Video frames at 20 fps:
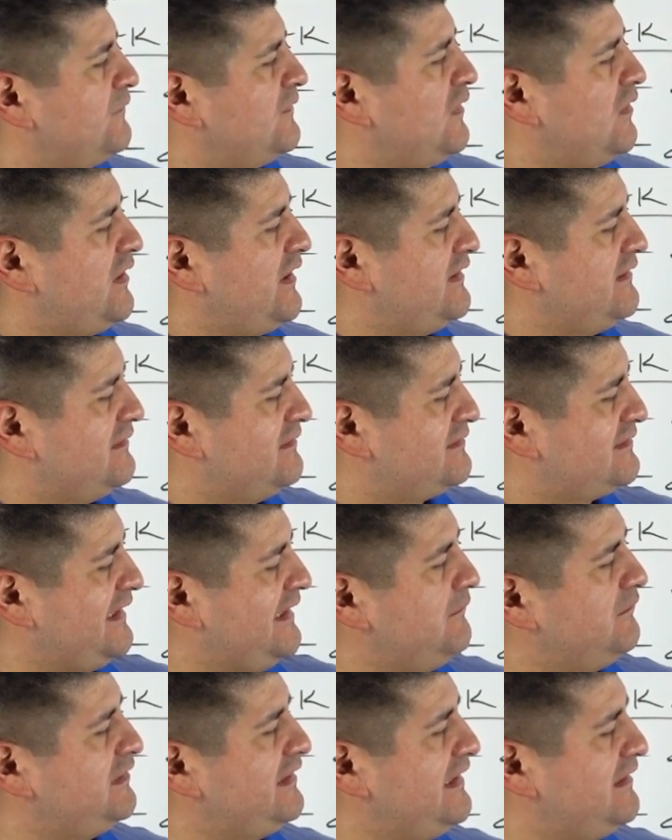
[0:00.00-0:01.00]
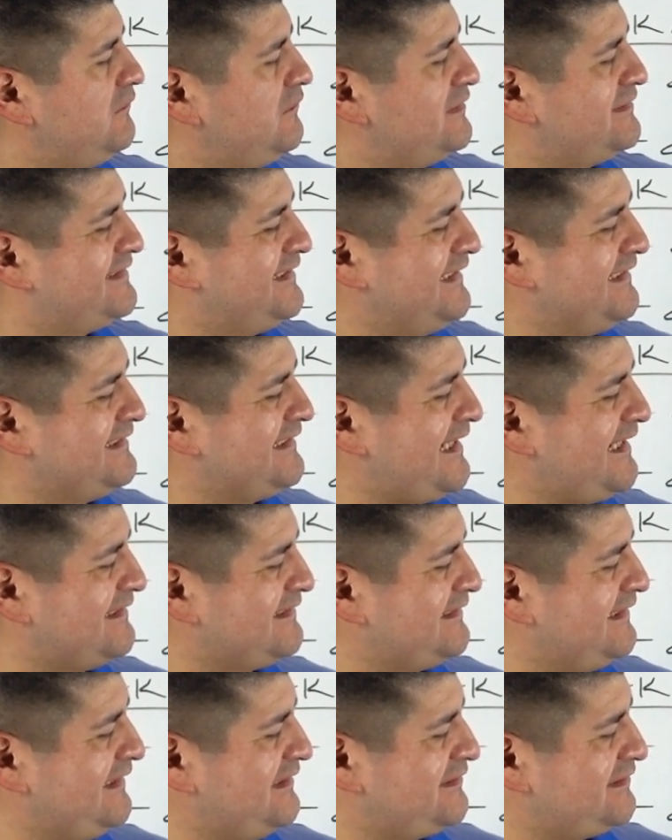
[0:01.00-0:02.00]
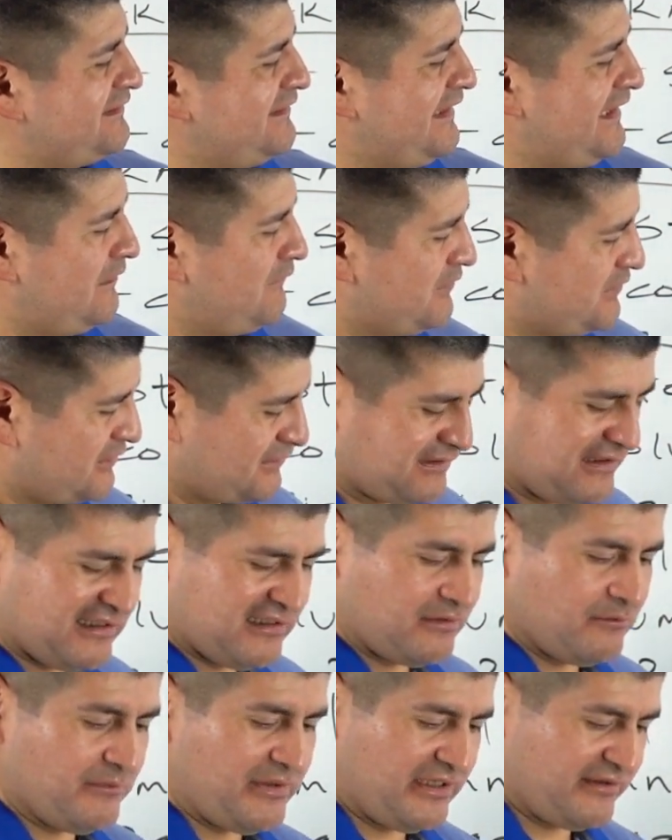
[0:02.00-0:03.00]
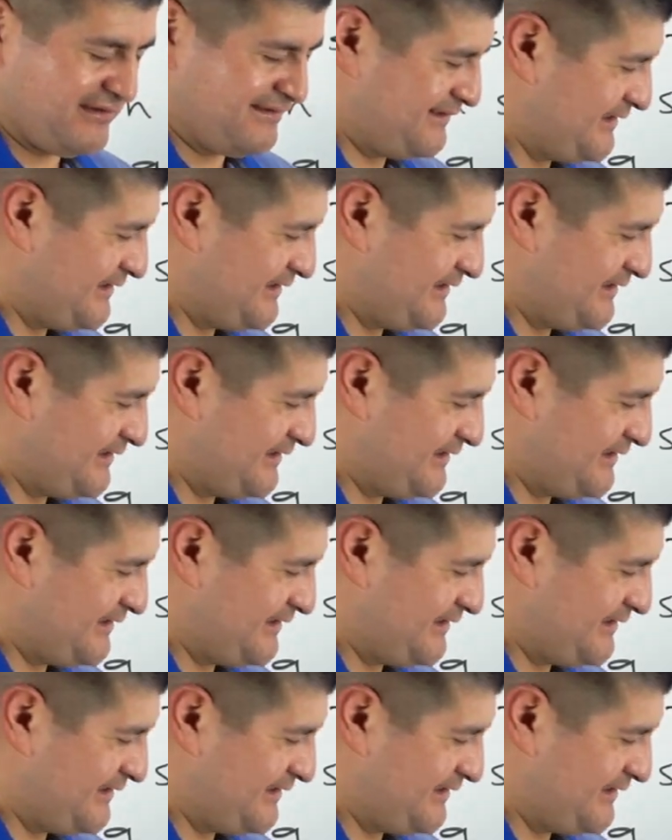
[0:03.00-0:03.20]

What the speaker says: All right, same thing with zigzag stitch. Now when you're talking about a